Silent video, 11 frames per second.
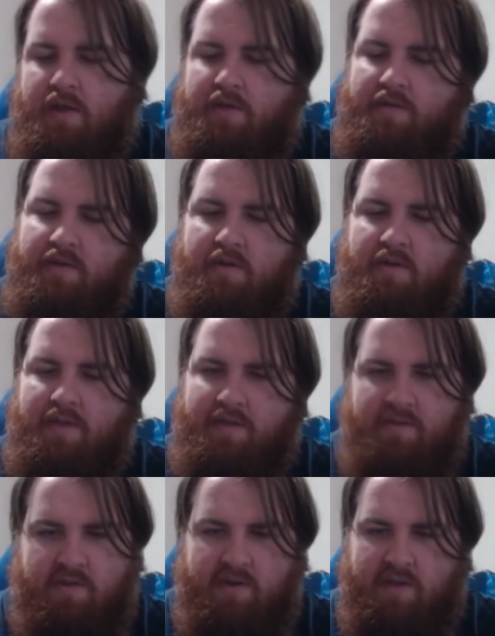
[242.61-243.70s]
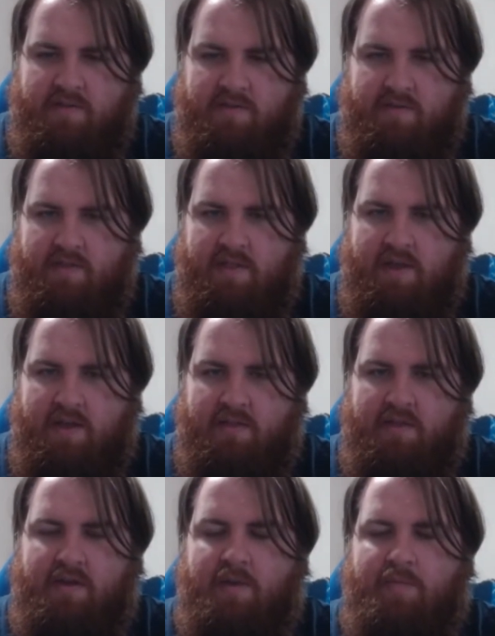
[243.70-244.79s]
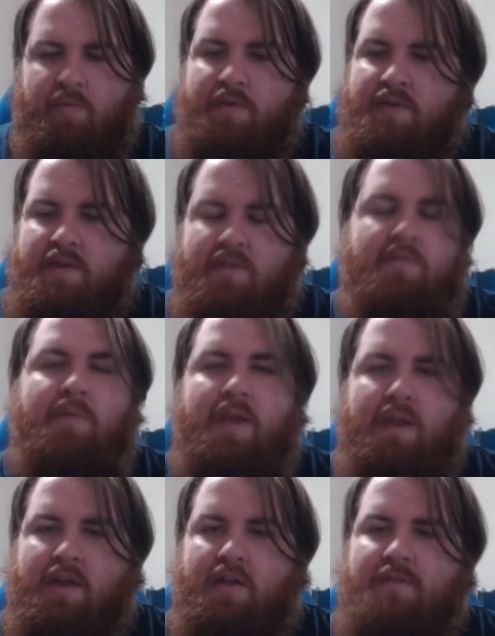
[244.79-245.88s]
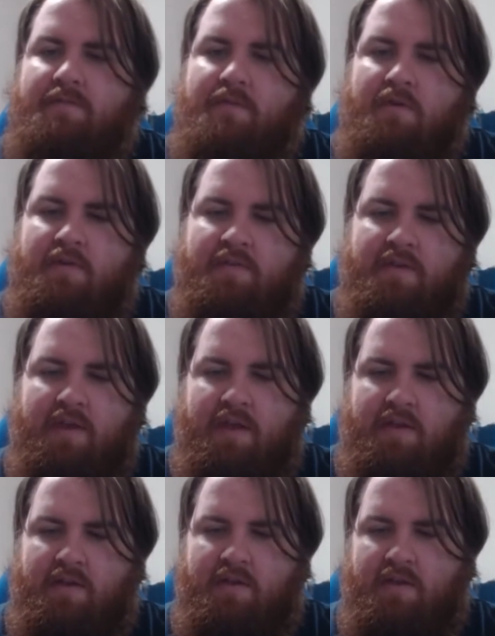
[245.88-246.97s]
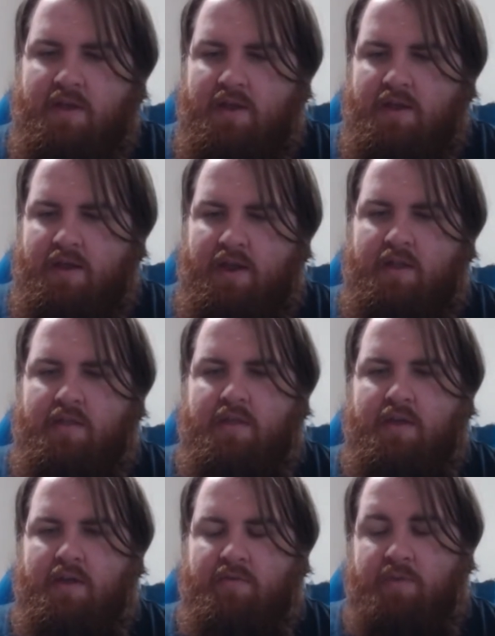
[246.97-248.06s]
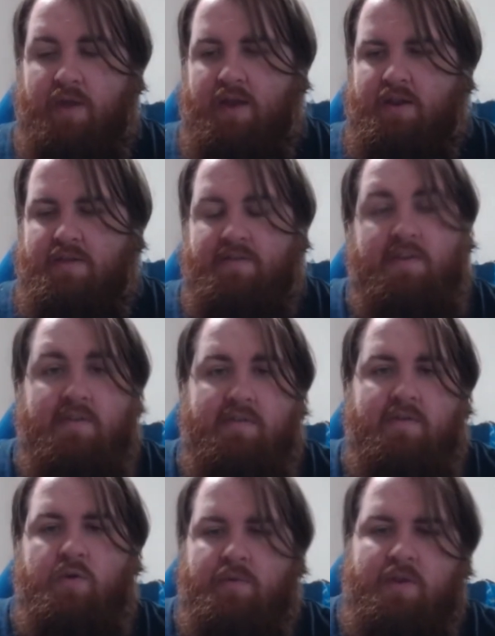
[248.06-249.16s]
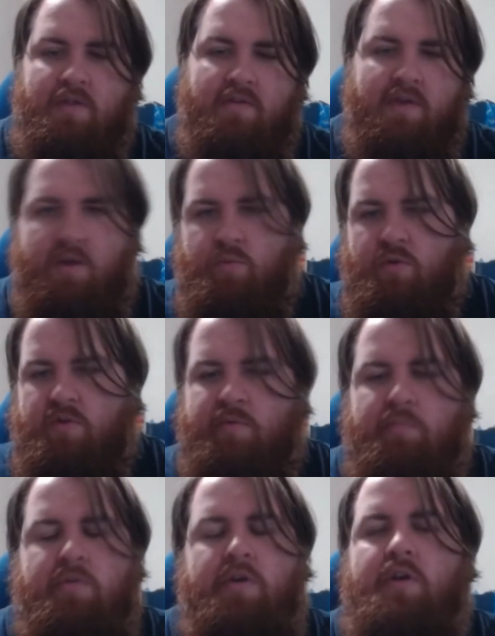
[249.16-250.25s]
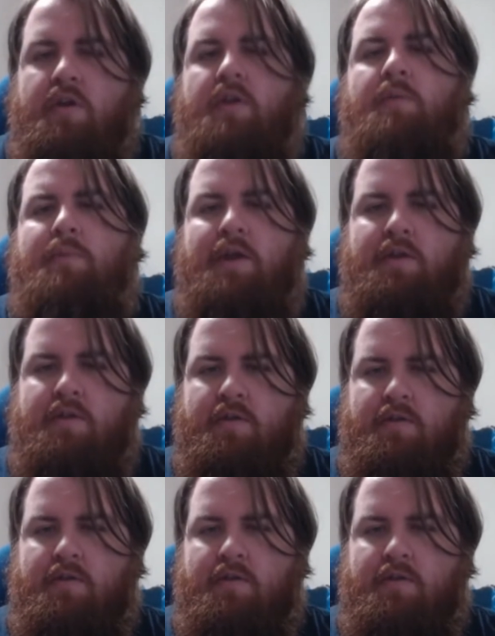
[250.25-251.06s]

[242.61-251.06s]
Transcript: So that suggests that the cup wasn't dissipating enough force, and anything, if we had any sensitive equipment inside, would have been broken on impact.